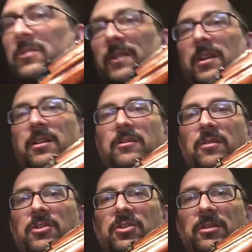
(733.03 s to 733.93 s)
over here, the
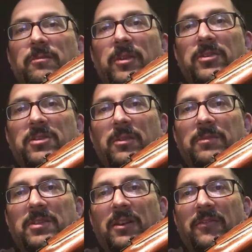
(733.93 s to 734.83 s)
Russian Milsurp
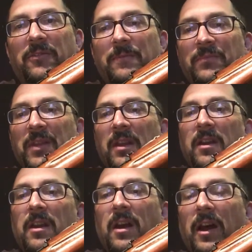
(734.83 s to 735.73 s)
stuff.
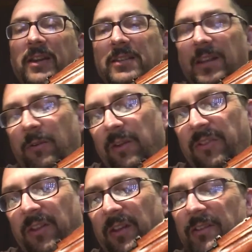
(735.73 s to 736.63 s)
I stick
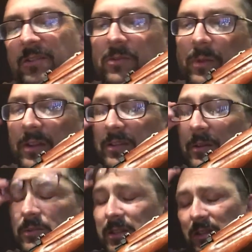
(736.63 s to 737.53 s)
with, this is what it is, I
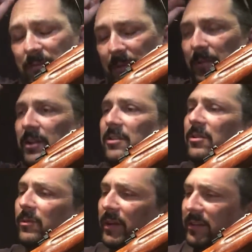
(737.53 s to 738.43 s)
was telling my buddy
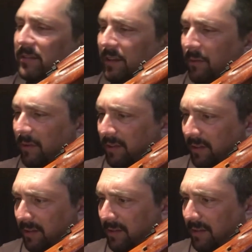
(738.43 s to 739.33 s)
too, I stick with
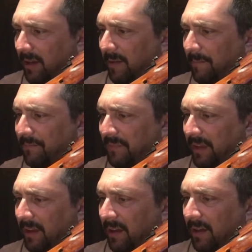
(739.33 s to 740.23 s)
this
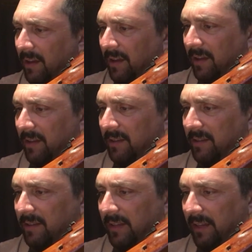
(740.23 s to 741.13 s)

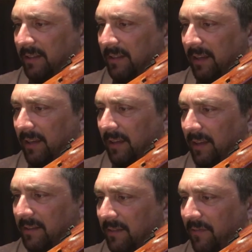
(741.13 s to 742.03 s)
60
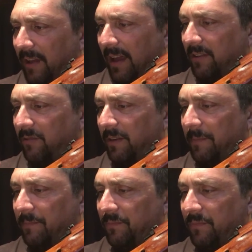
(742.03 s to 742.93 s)
as the factory.
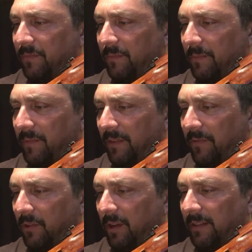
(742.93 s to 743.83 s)
If
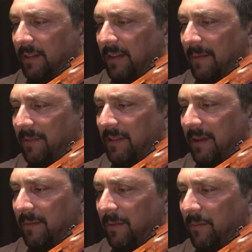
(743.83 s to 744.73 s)
you look on the top
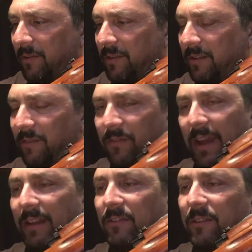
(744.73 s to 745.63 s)
number is the
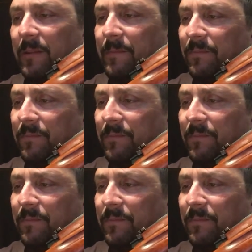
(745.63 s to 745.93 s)
factory, and